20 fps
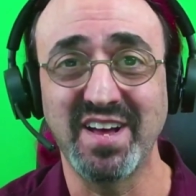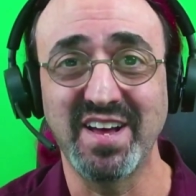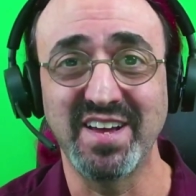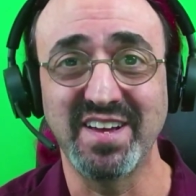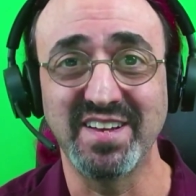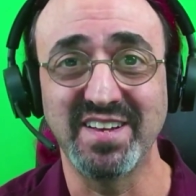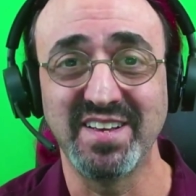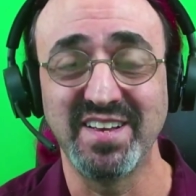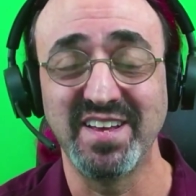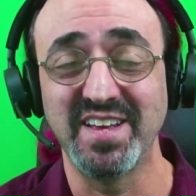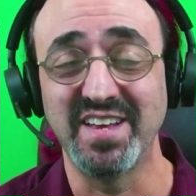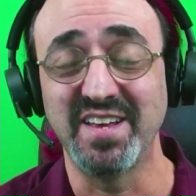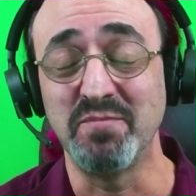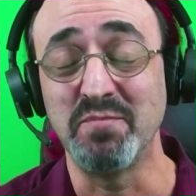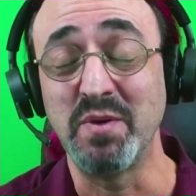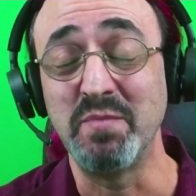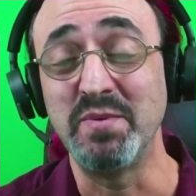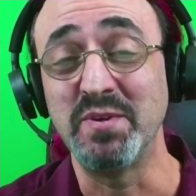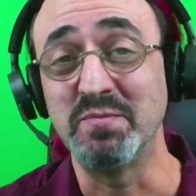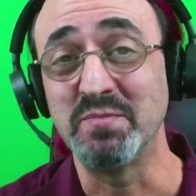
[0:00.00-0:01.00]
It
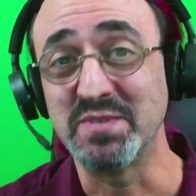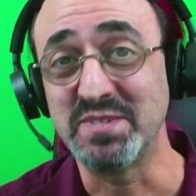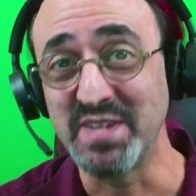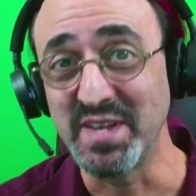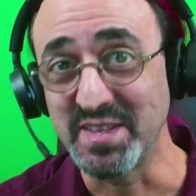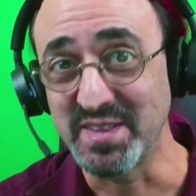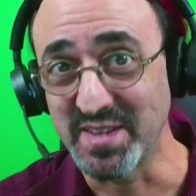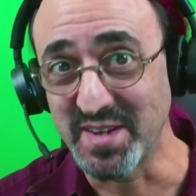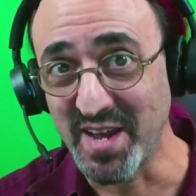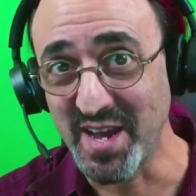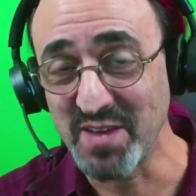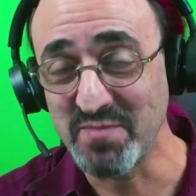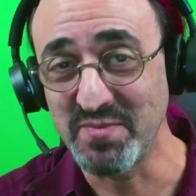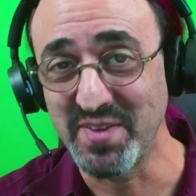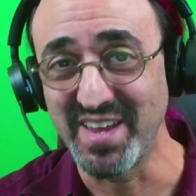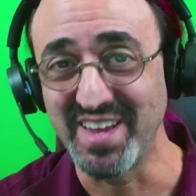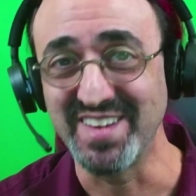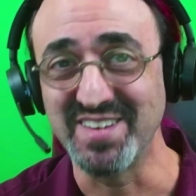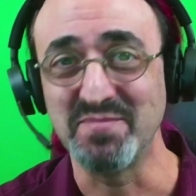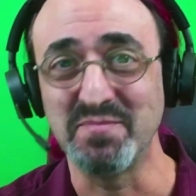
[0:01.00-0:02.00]
may be a mistake that I
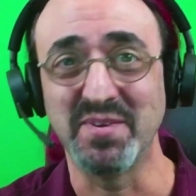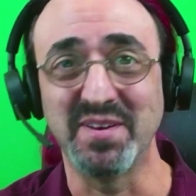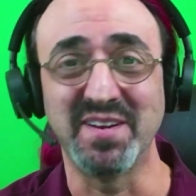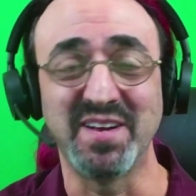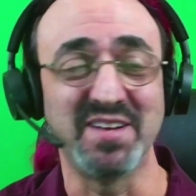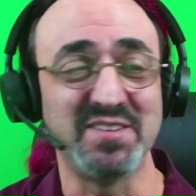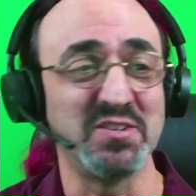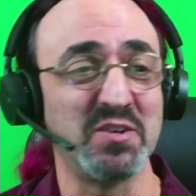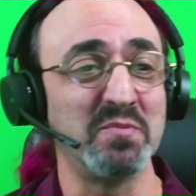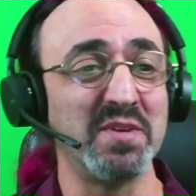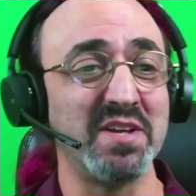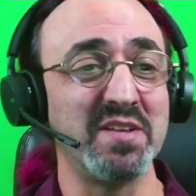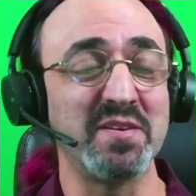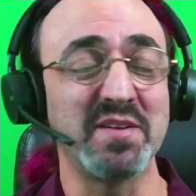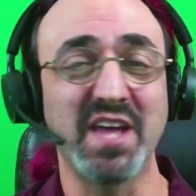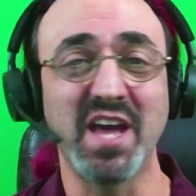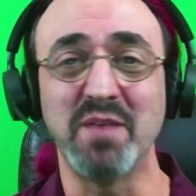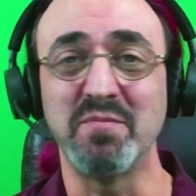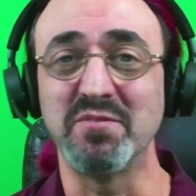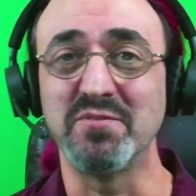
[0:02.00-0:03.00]
made, but don't blame the
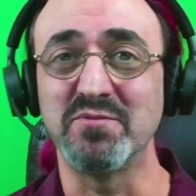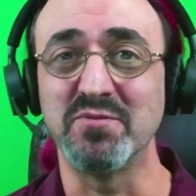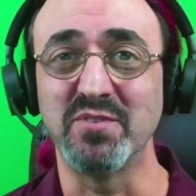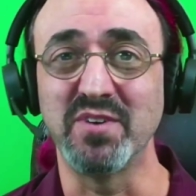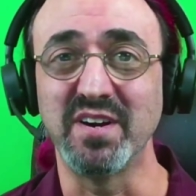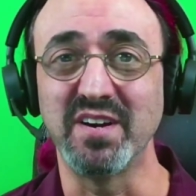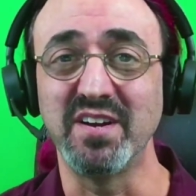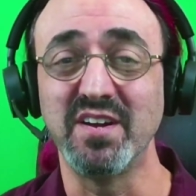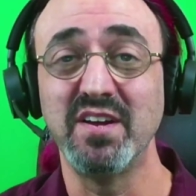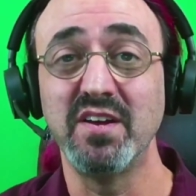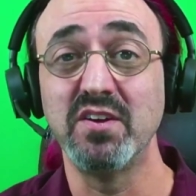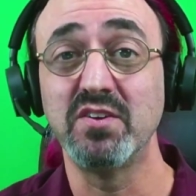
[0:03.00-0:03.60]
camera for it.